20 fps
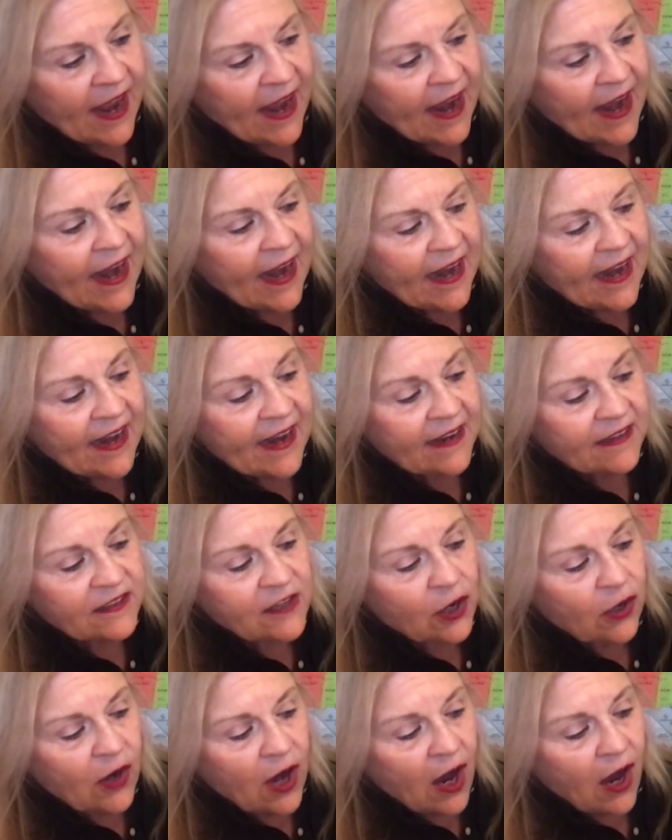
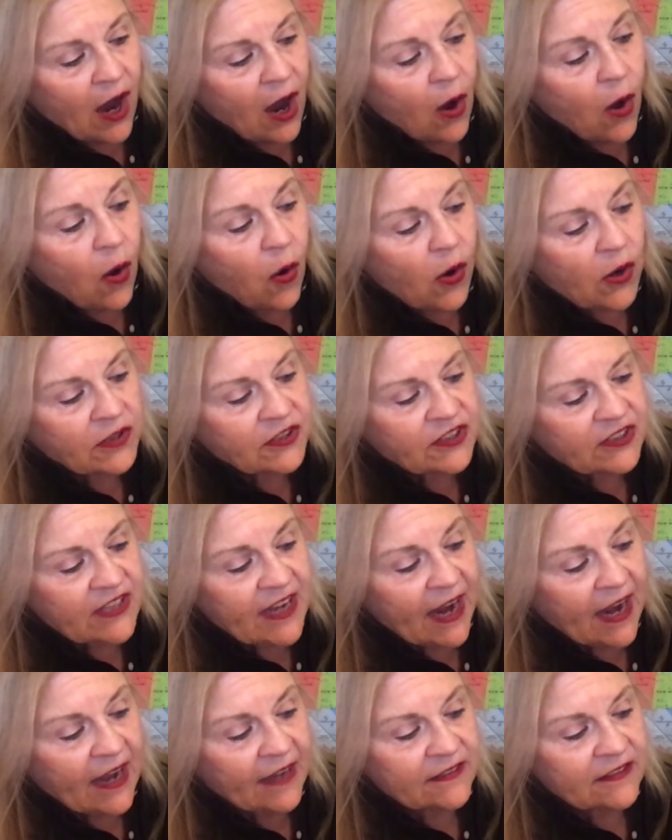and a horse
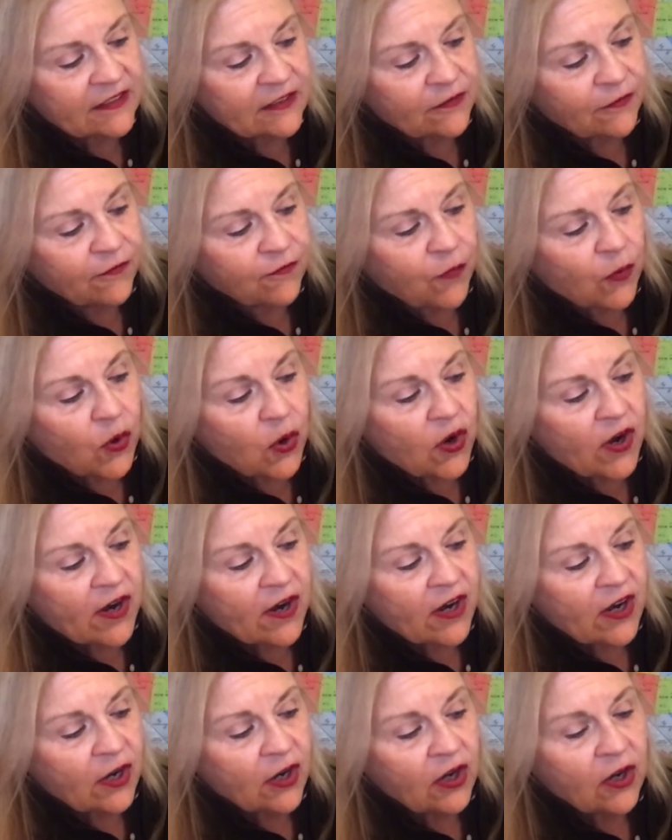has
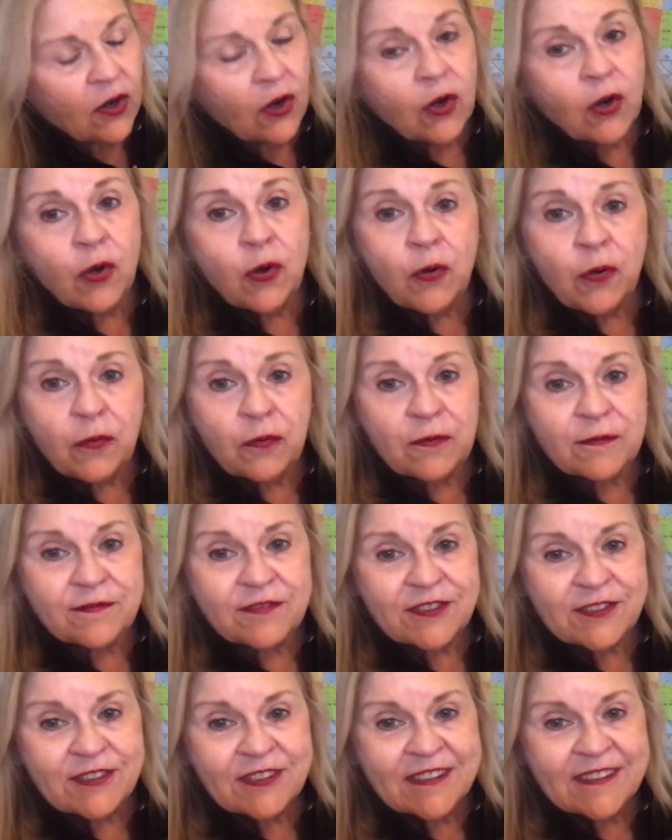4
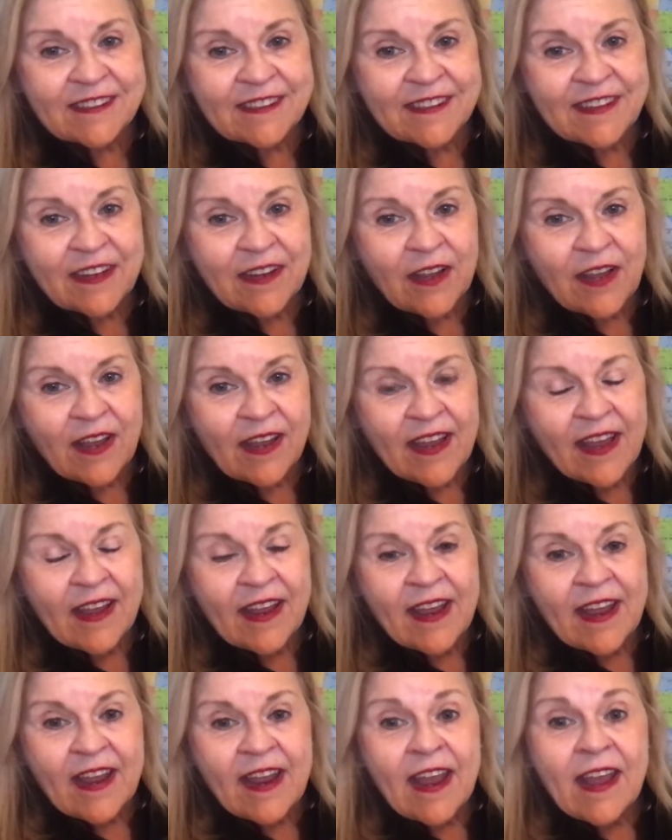hooves.
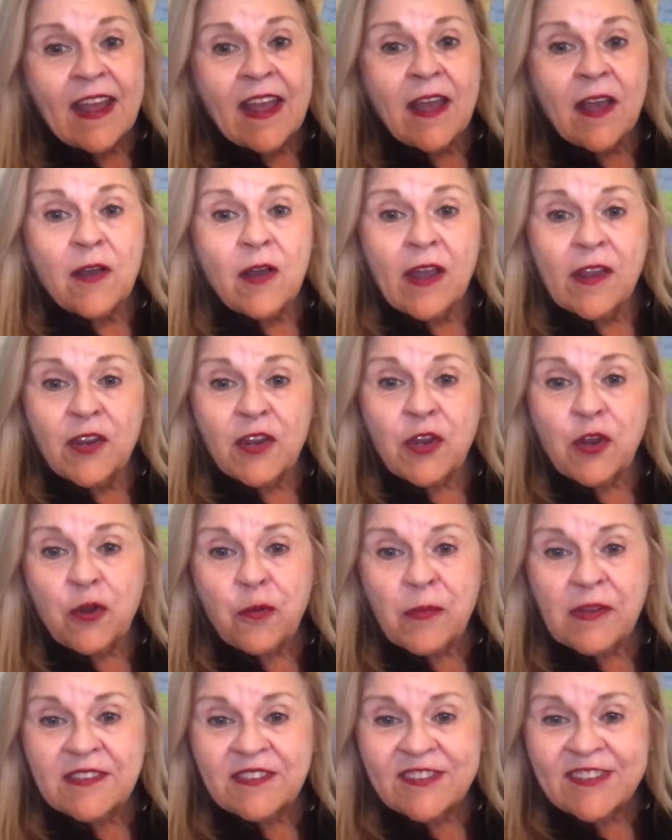
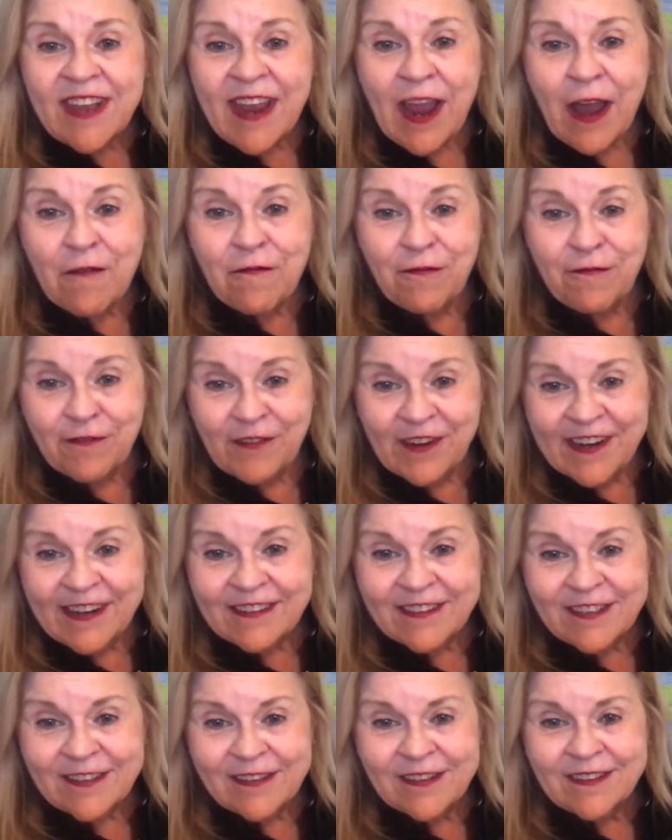Humans have
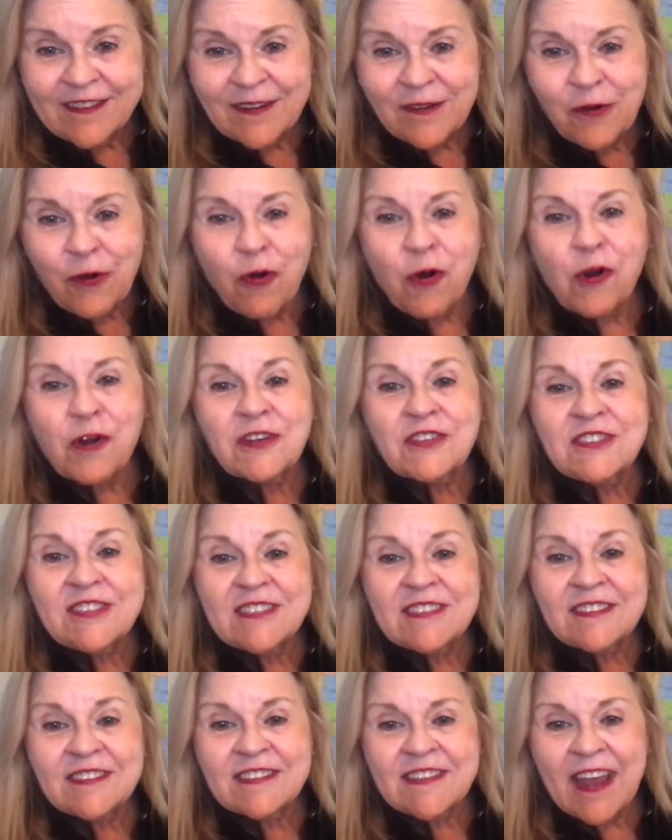feet,
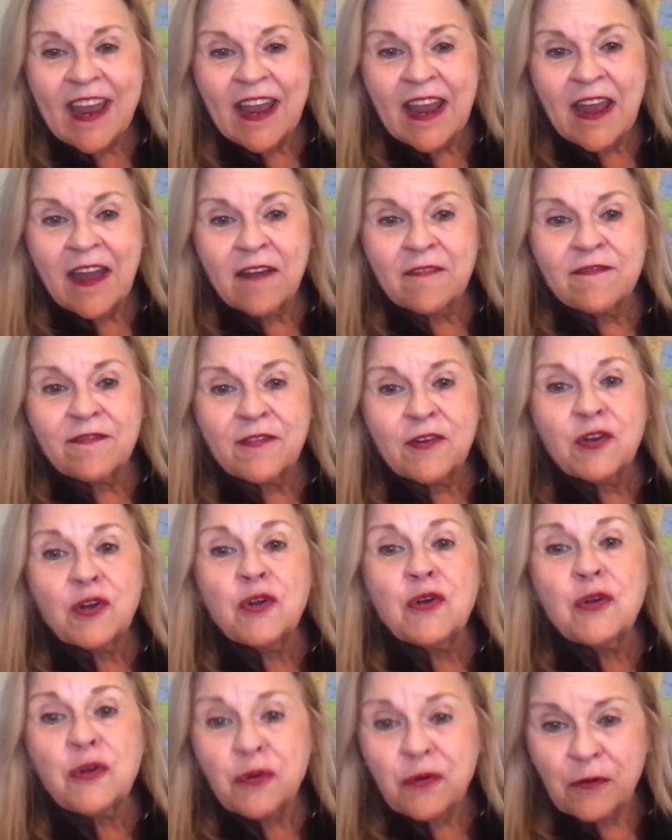horses have
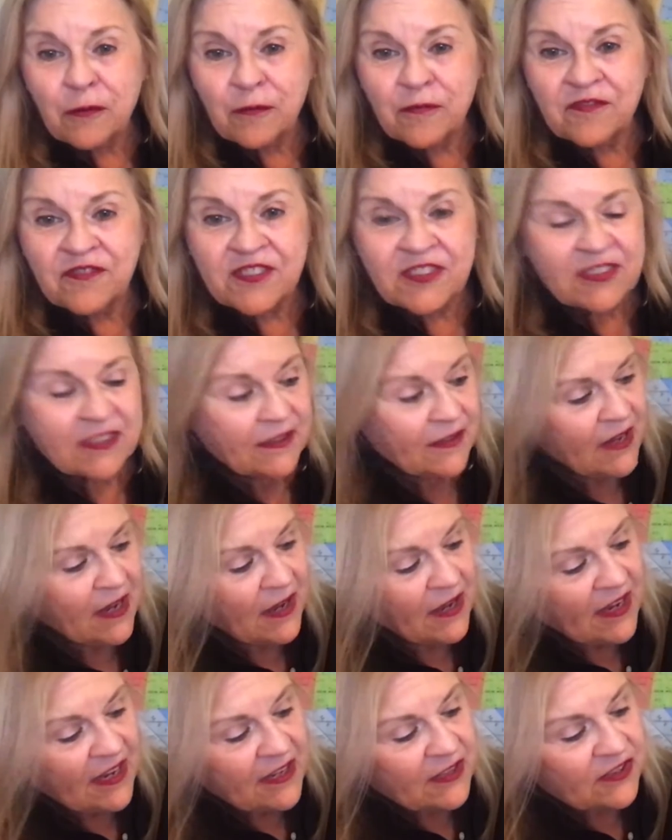hooves.
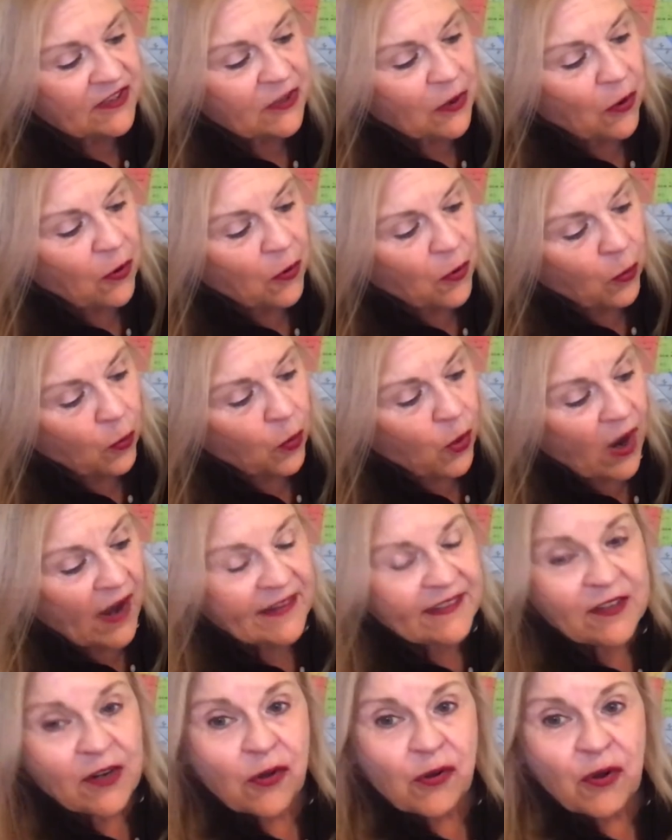So 1
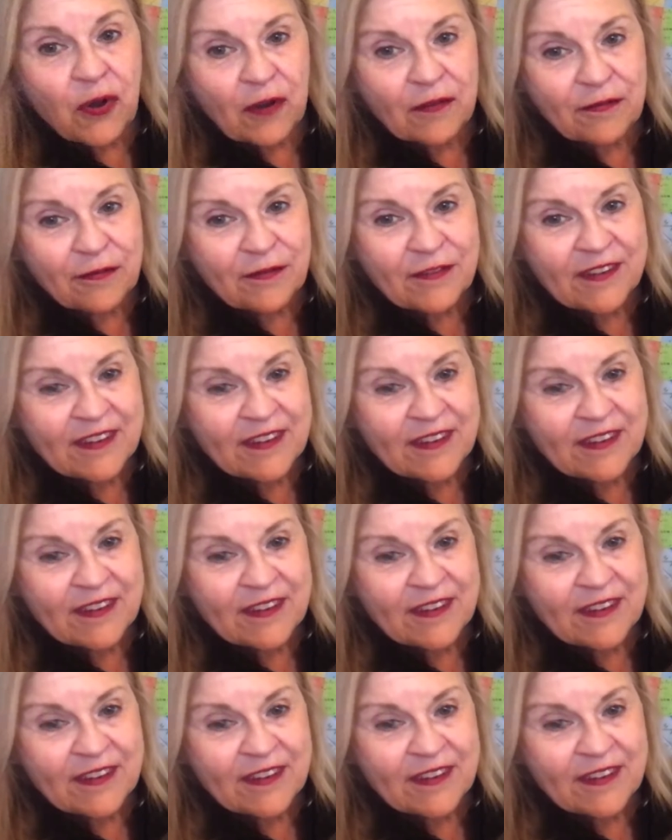hoof.